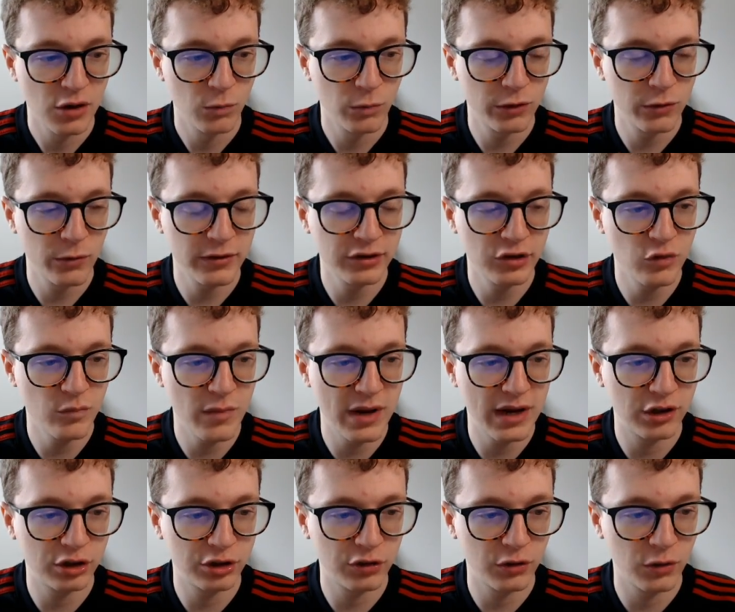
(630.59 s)
We're going to
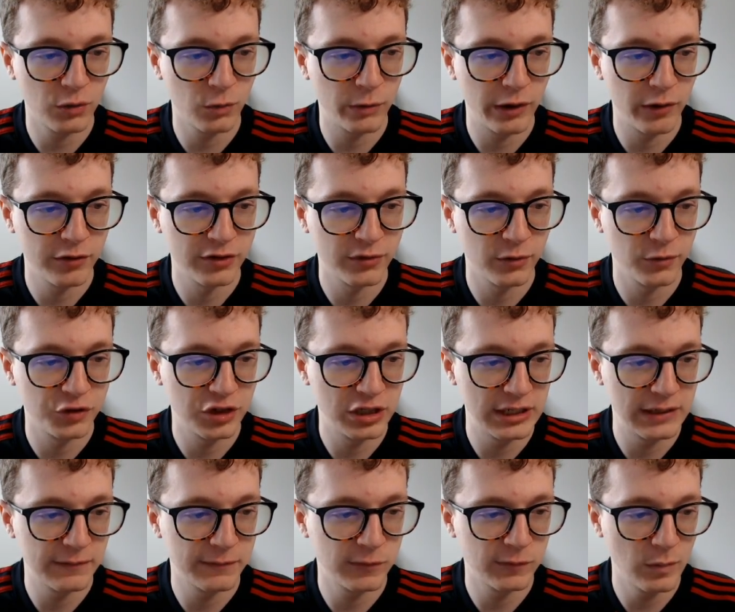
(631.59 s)
make sure we are
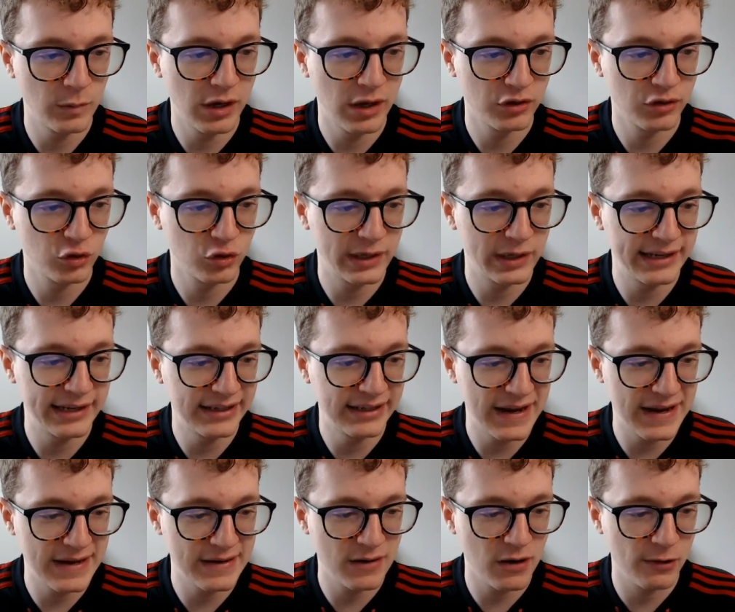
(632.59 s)
searching from
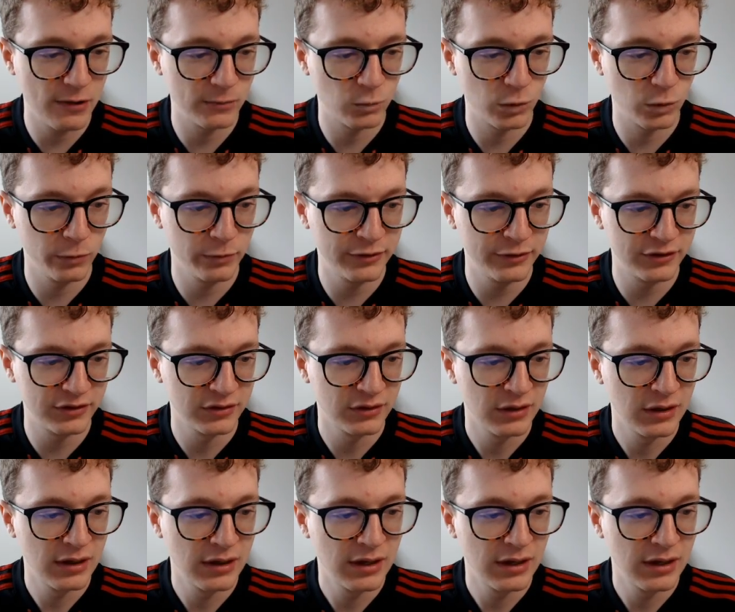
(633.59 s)
2010 onwards,